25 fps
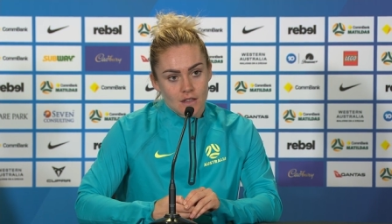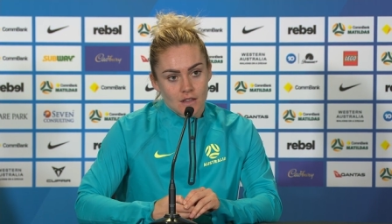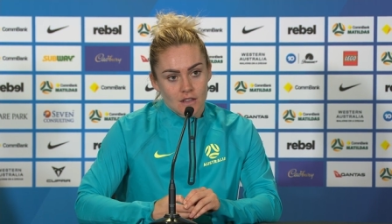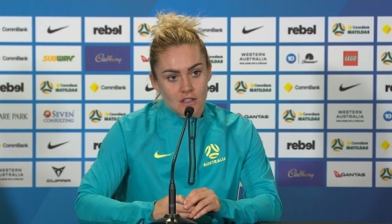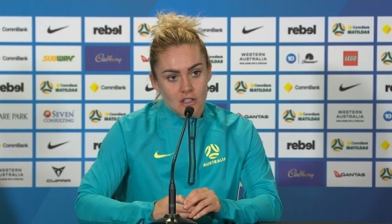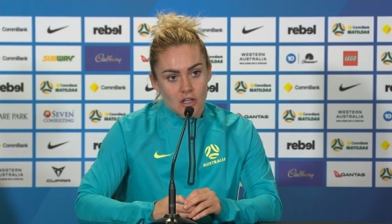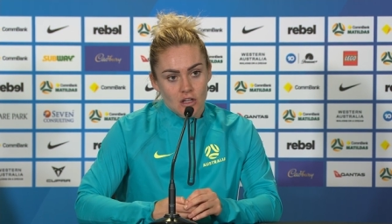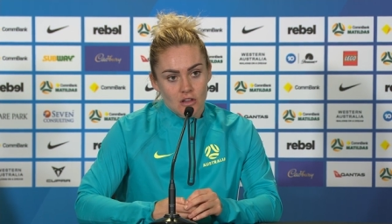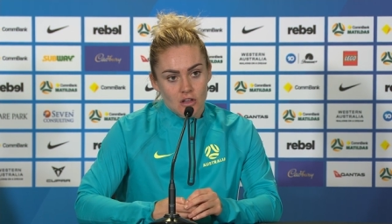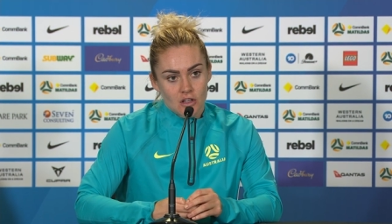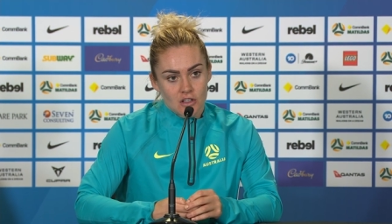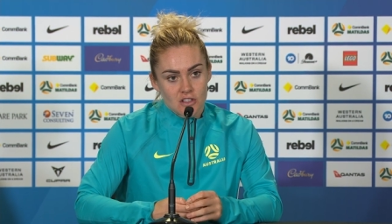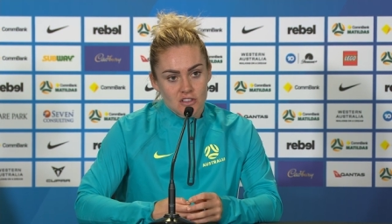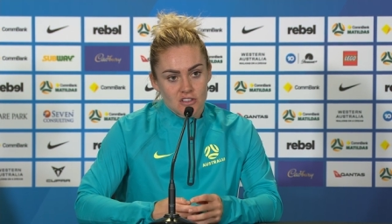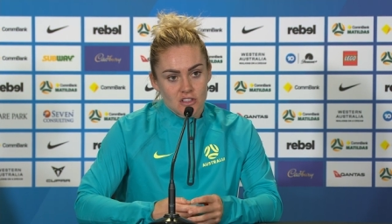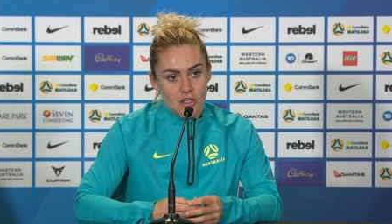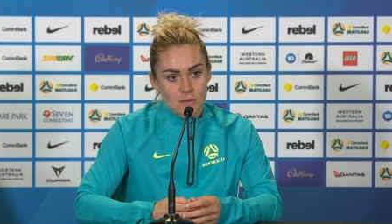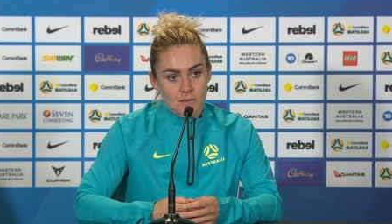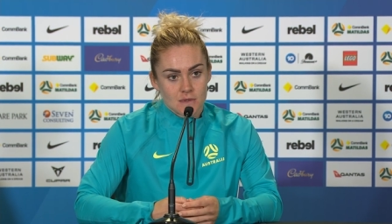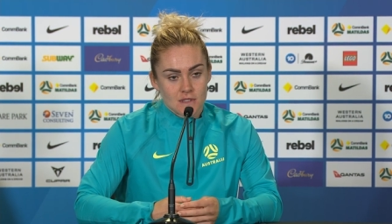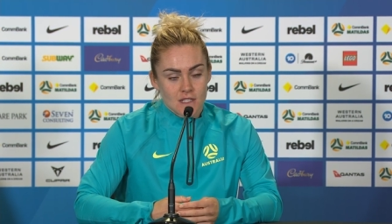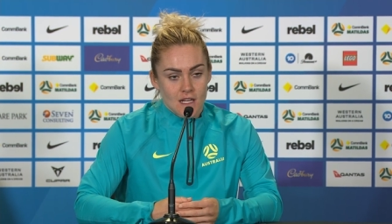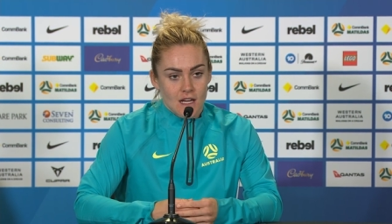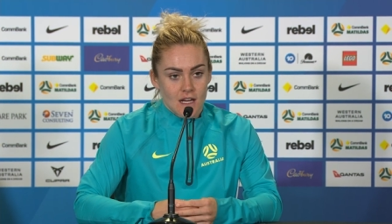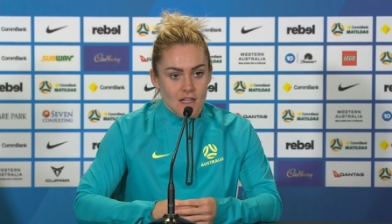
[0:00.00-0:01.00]
you know, a lot of
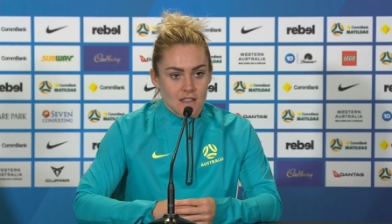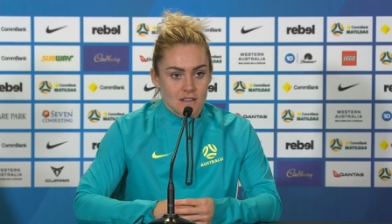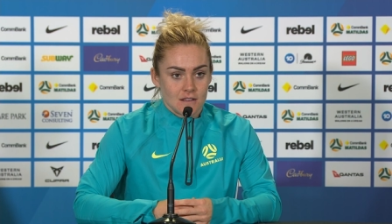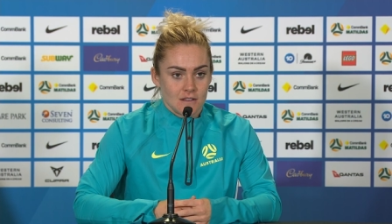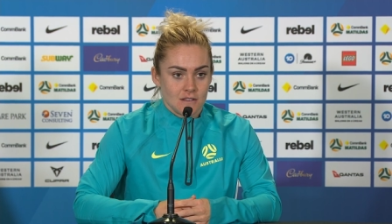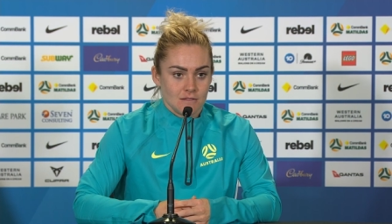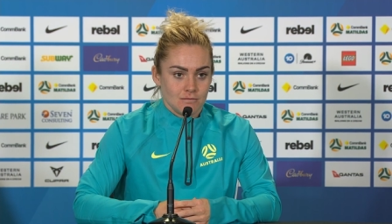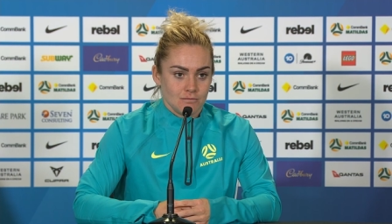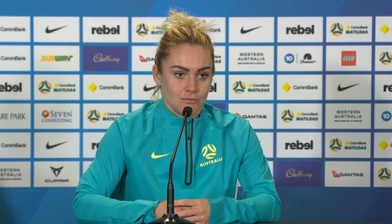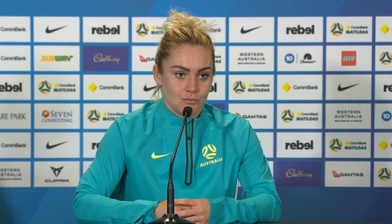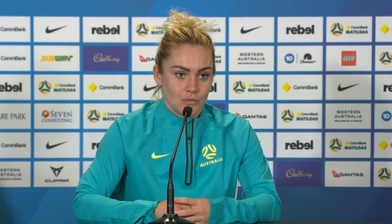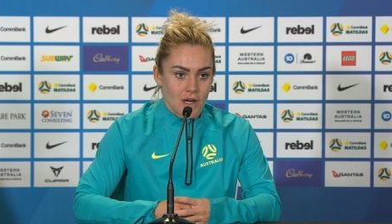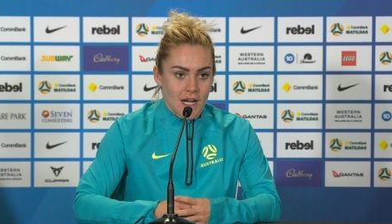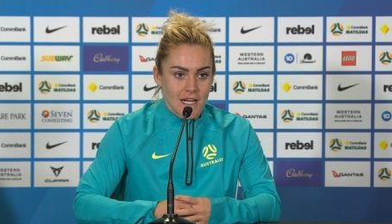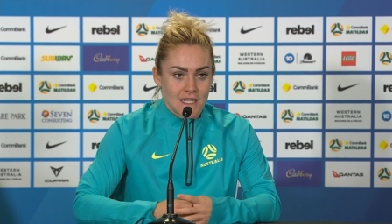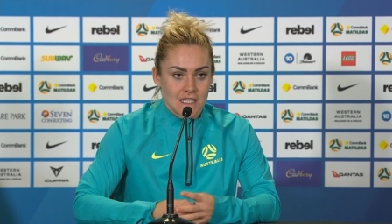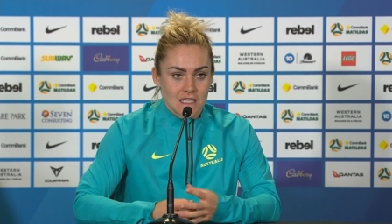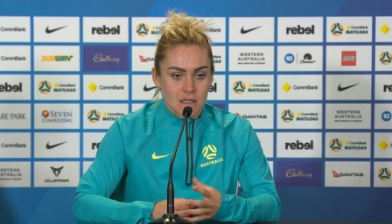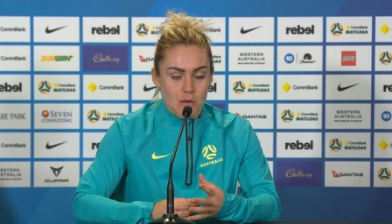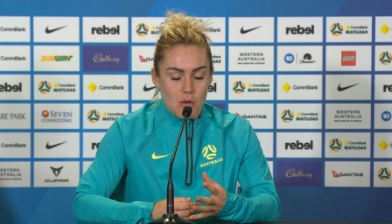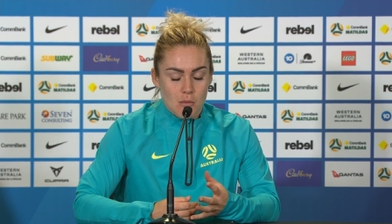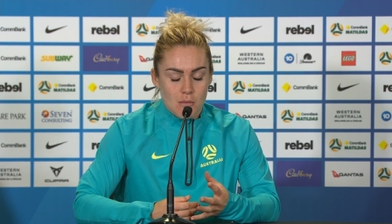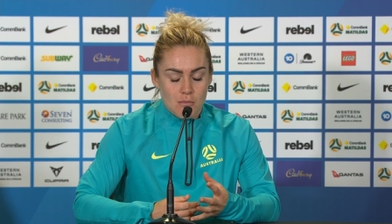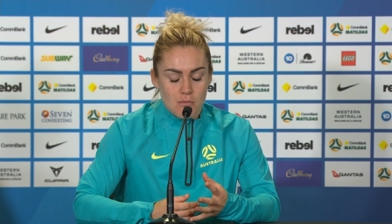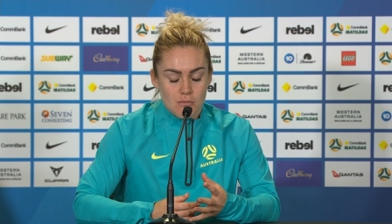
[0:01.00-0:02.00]
stop-start and
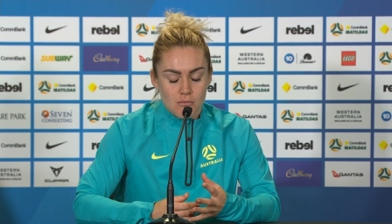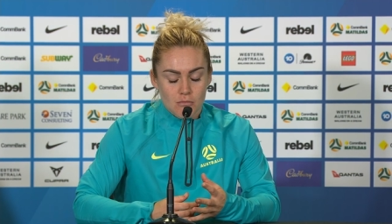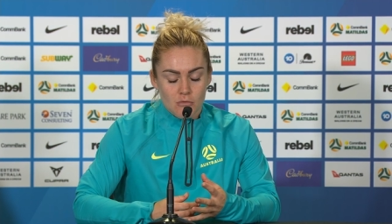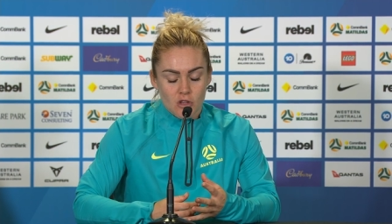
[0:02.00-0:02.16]
breaking the,